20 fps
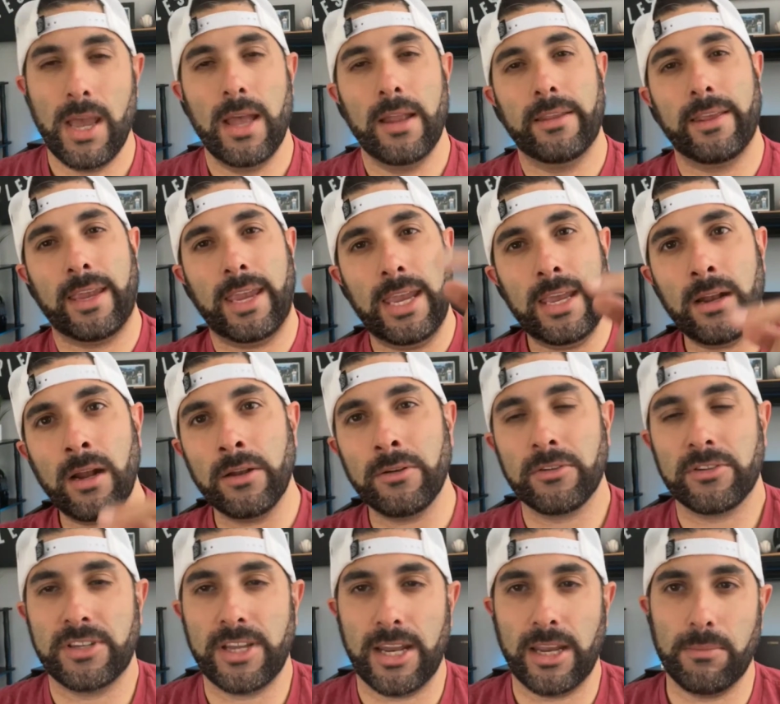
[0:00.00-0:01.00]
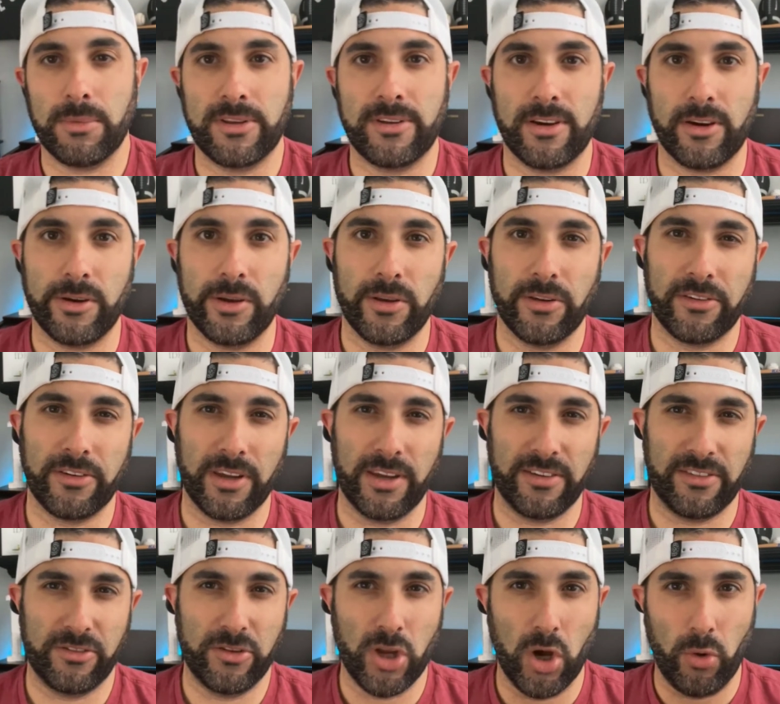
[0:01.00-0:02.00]
The key to understanding materials
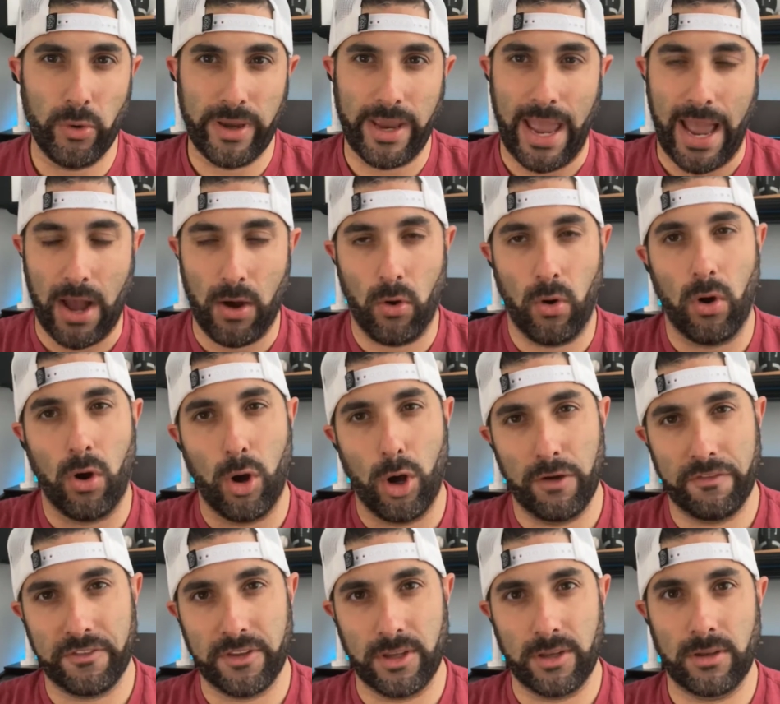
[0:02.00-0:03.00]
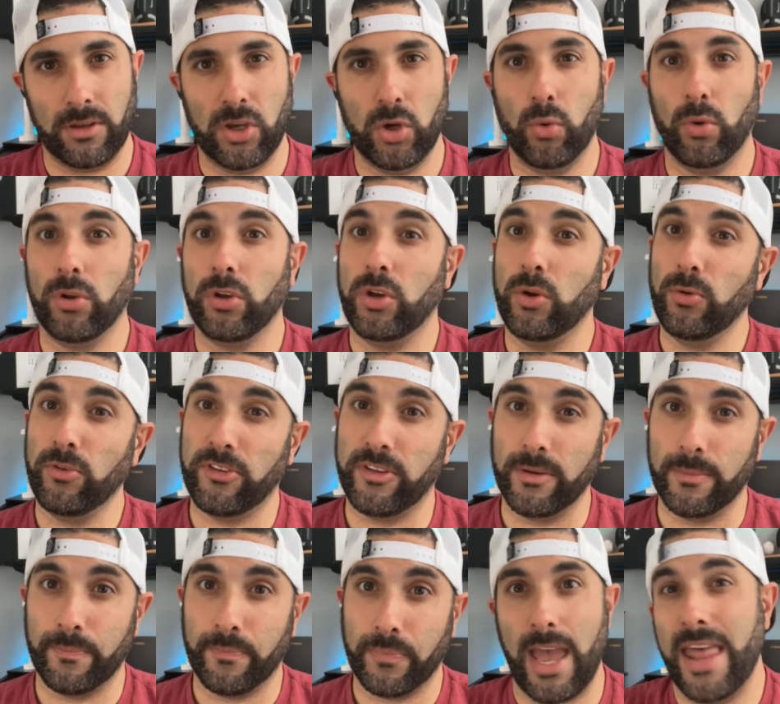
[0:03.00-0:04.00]
is knowing how often you will use
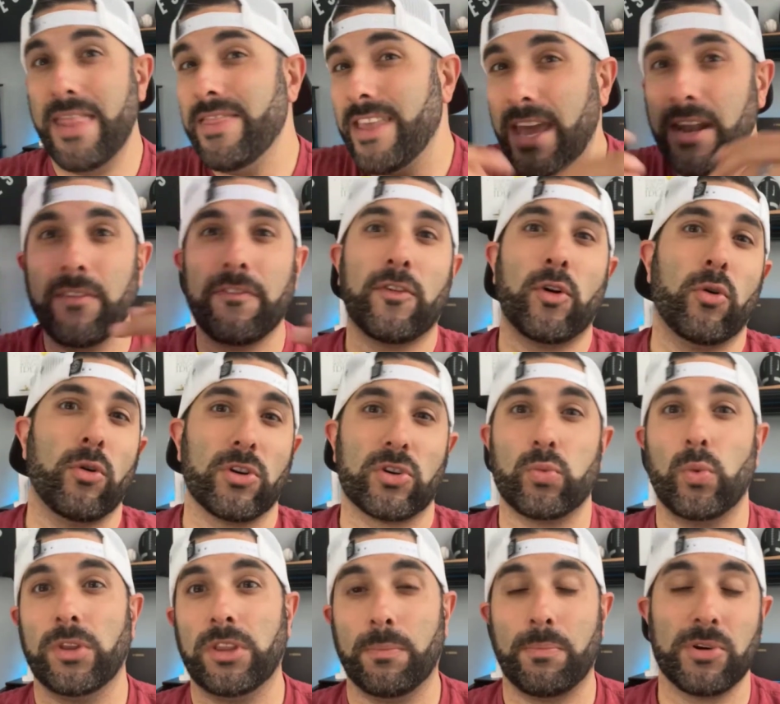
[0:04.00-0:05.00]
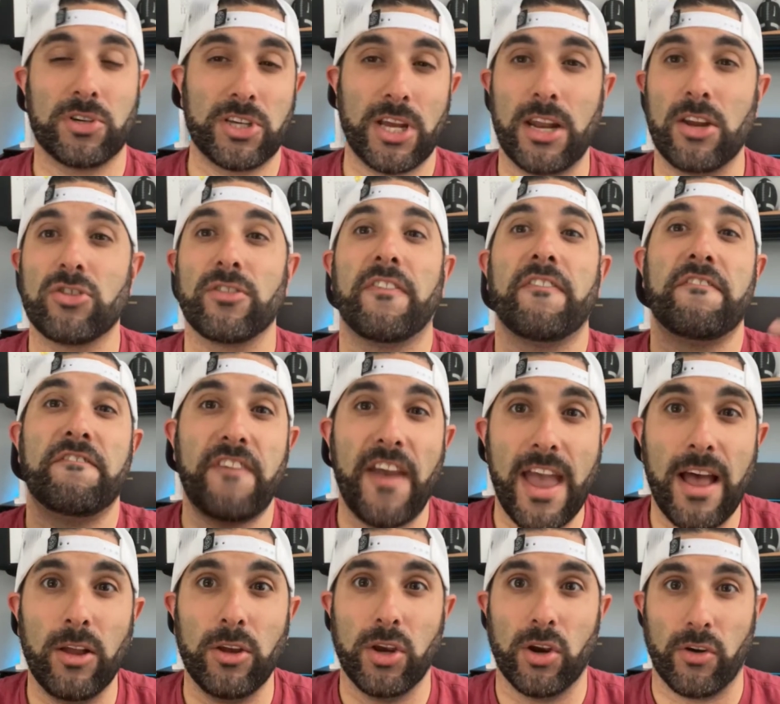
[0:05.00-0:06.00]
them, and then of course what the percentage of
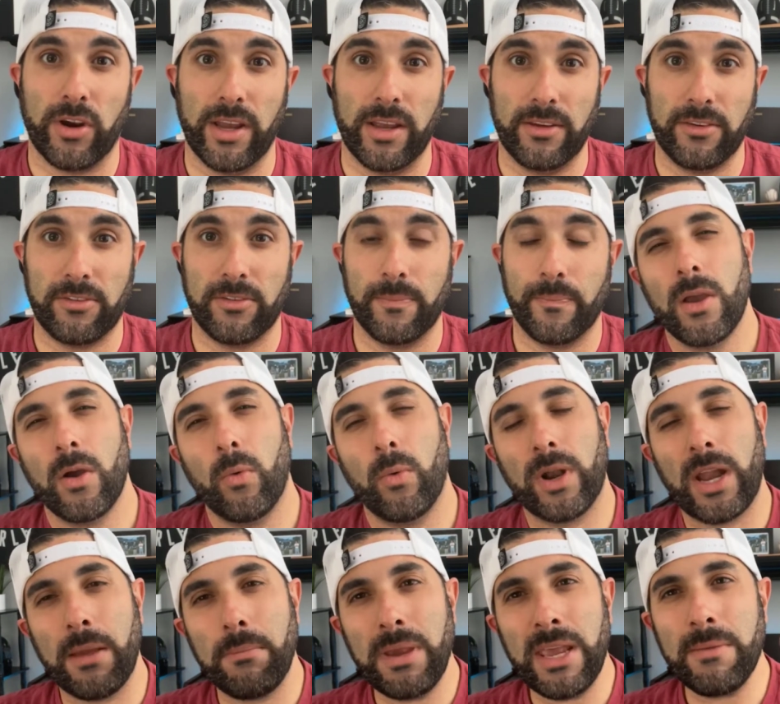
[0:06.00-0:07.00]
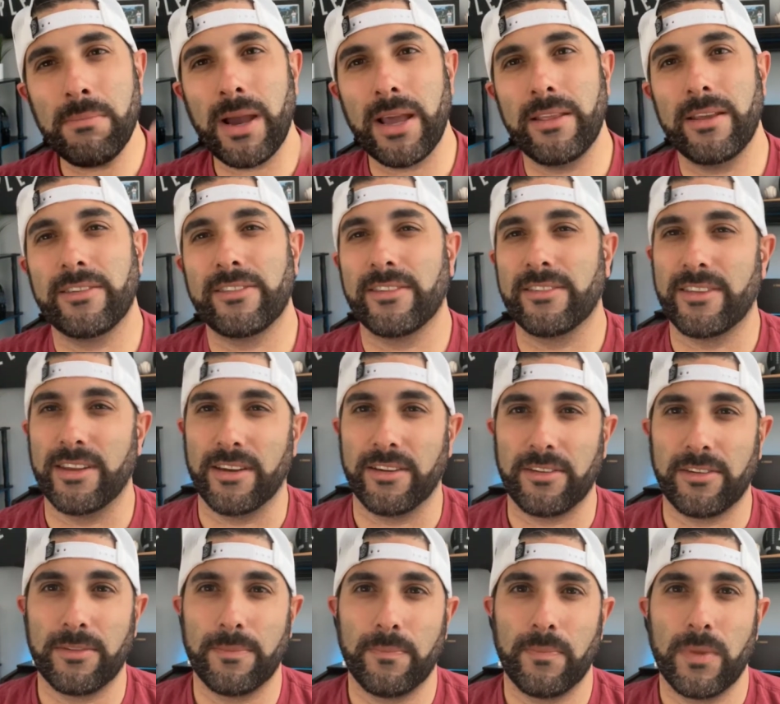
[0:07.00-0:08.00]
failure is. What I mean by this is
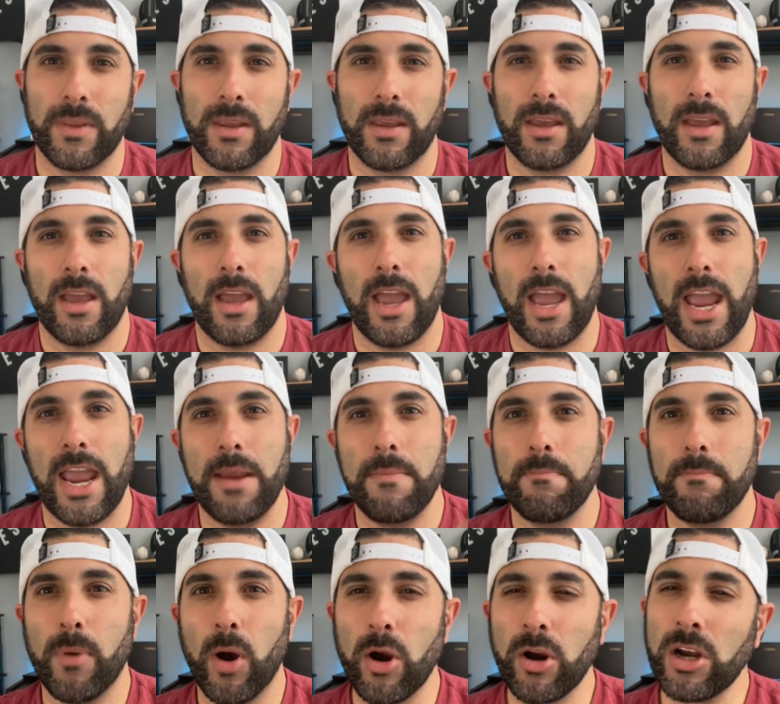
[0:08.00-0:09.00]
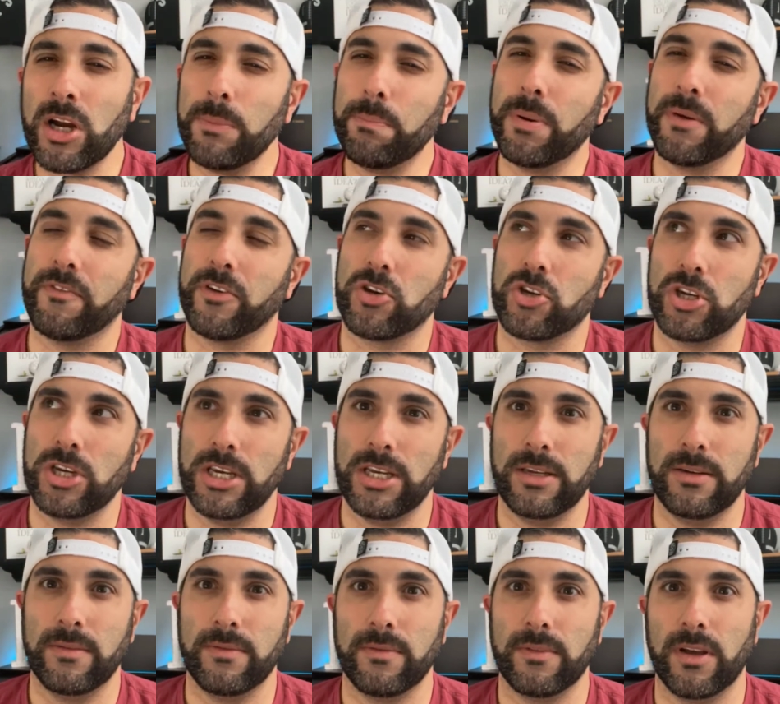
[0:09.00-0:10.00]
this: a markup of a
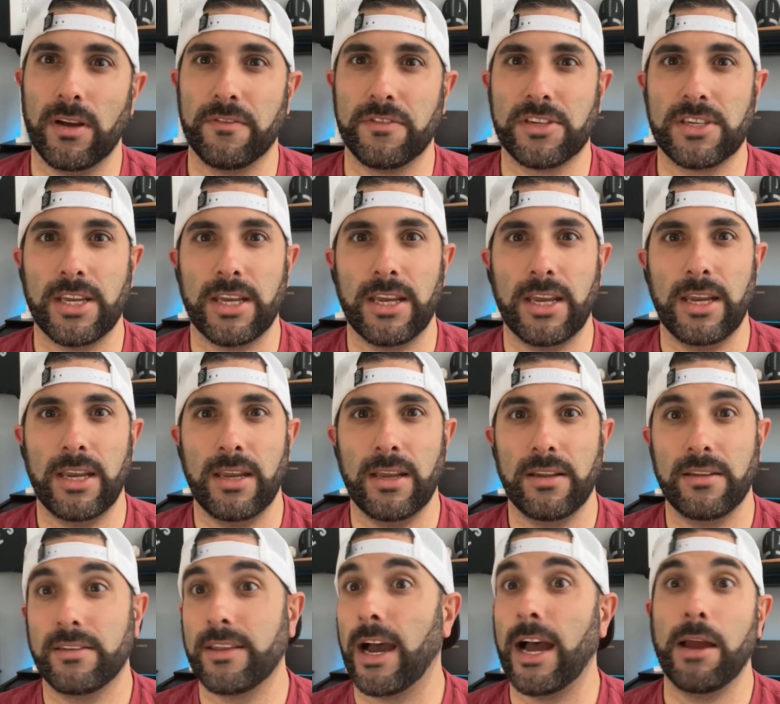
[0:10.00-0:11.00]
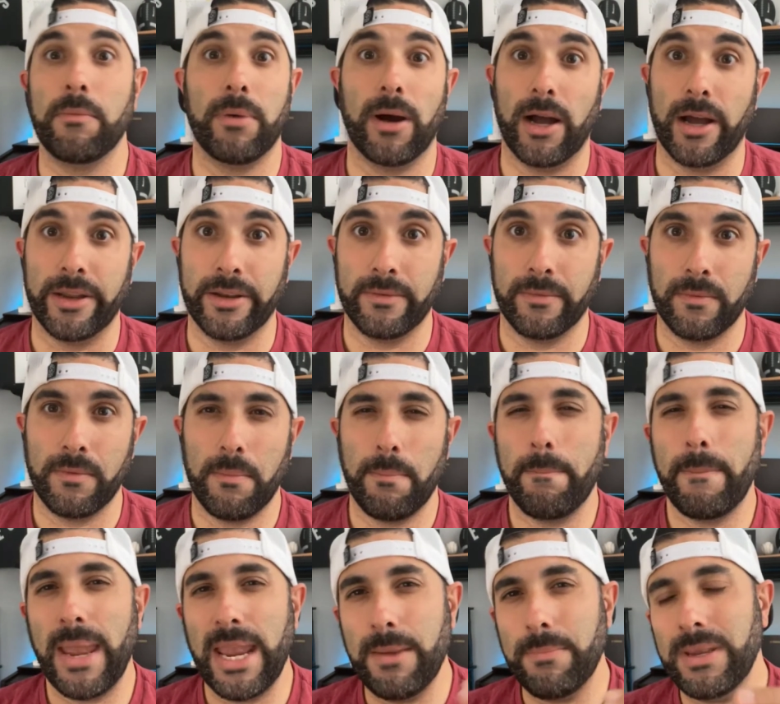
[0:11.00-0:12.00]
sheet of, say, Dibond
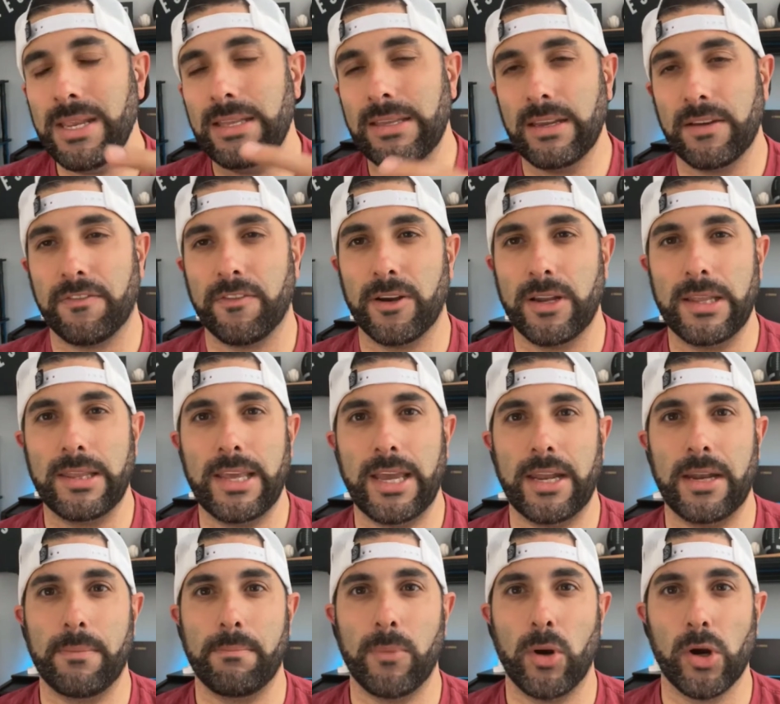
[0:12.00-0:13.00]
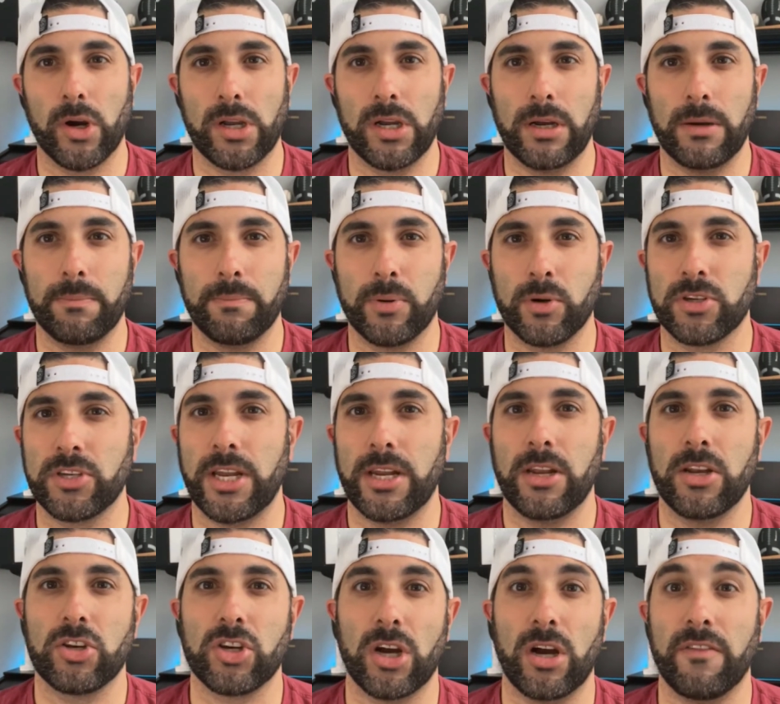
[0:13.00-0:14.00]
may be different than a markup
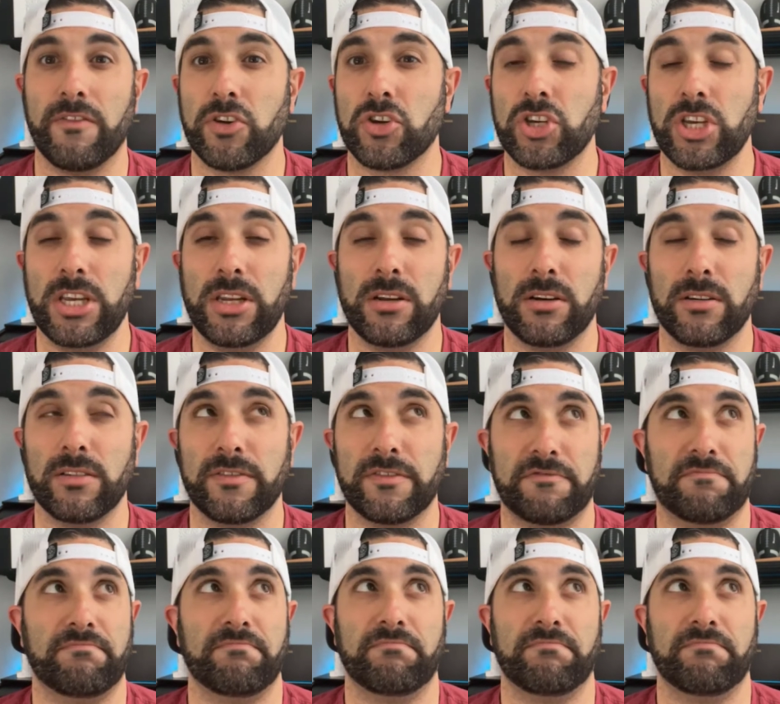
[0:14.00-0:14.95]
percentage of a sheet of